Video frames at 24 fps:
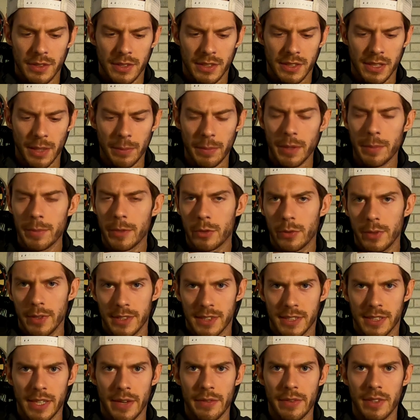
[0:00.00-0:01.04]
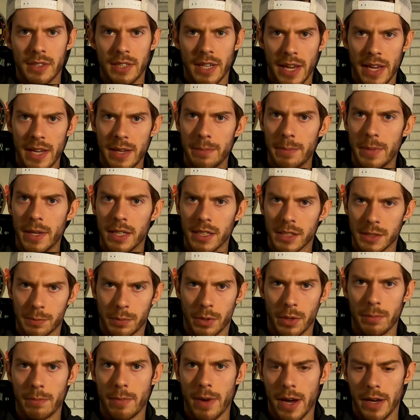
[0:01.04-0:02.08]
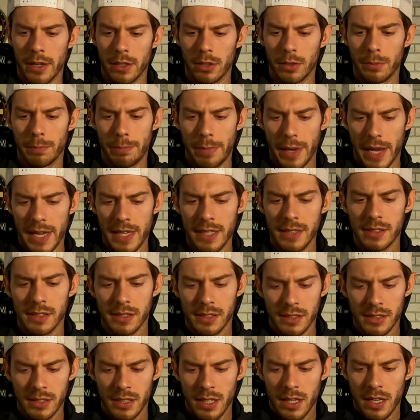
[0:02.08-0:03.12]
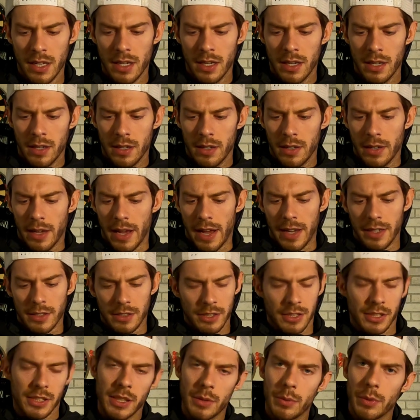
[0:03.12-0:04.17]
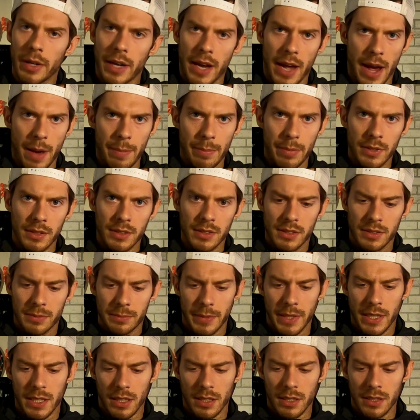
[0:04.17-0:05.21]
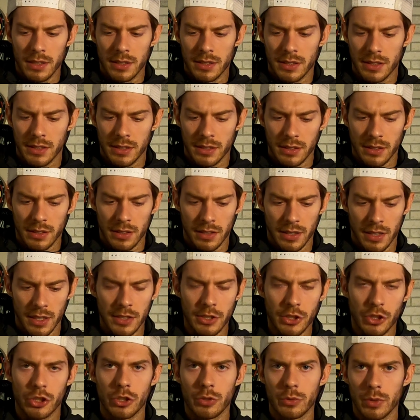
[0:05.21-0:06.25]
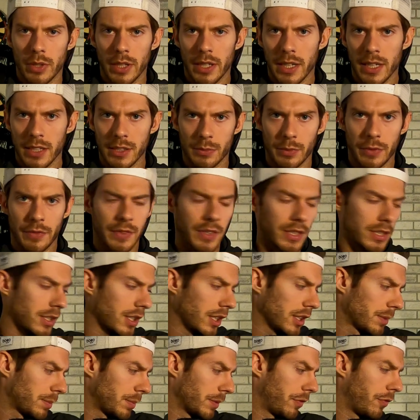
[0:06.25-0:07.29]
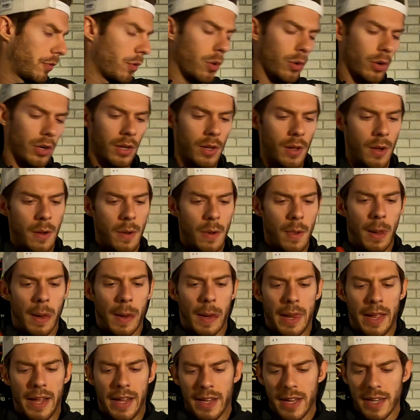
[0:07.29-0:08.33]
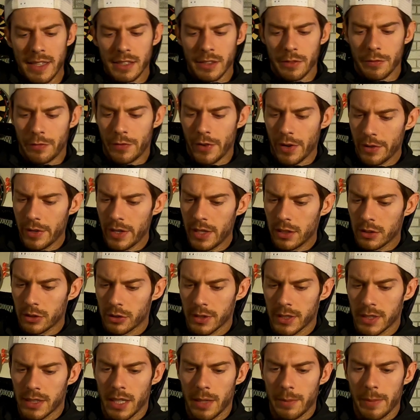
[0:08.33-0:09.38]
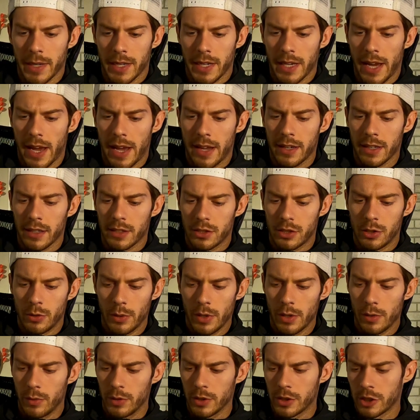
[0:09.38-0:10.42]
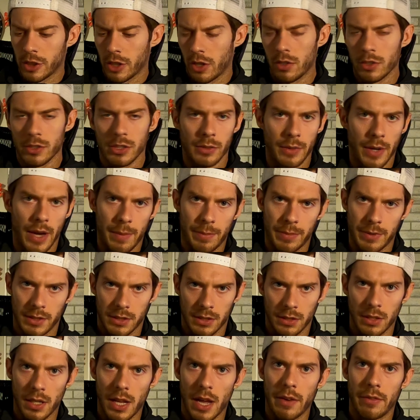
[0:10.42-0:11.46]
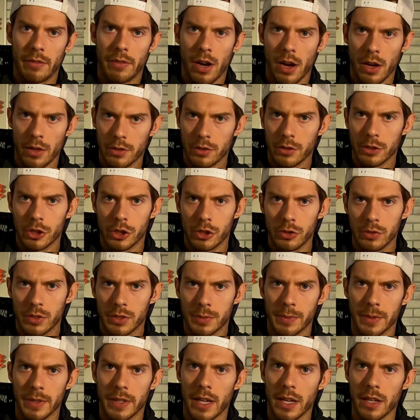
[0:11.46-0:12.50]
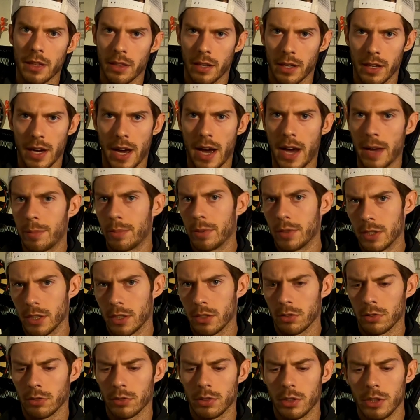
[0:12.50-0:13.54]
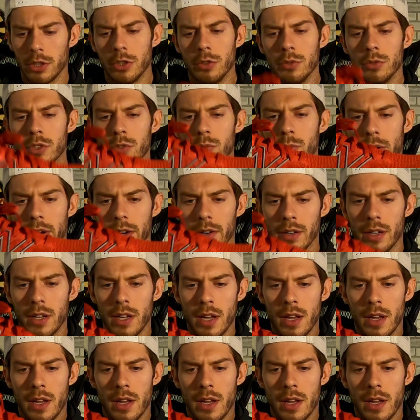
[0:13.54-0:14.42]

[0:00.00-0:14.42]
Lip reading: something between 7 to 8 minutes per mile pace, and just see what happens. Because this shoe, like as we've discussed before, it has a very interesting mechanic to it, which also happens in a lot of other shoes, but nothing I particularly use, where